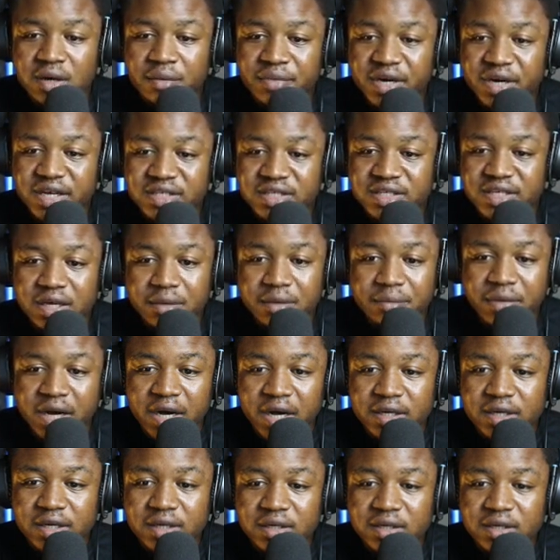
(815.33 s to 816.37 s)
Price came
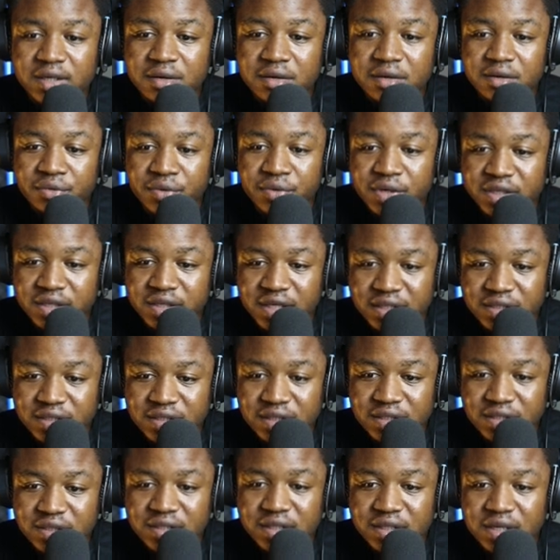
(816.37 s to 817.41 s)
back,
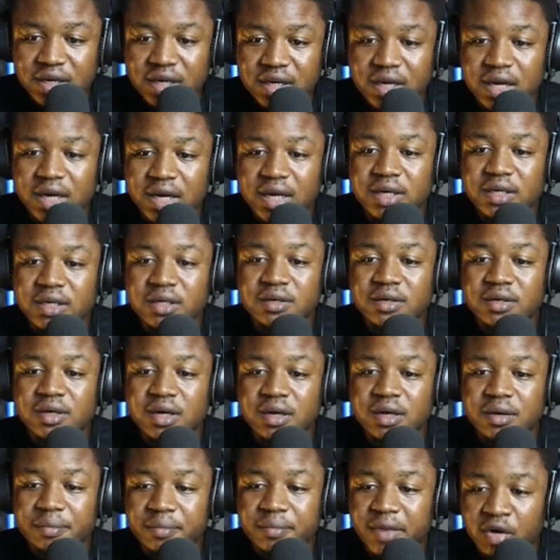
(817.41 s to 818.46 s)
retest it, and
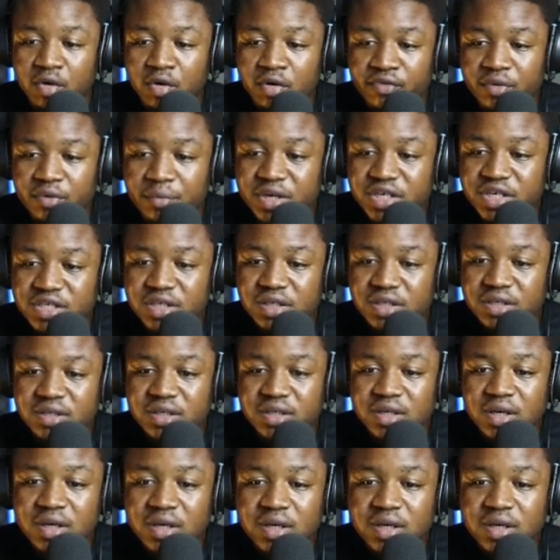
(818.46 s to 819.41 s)
my confirmation.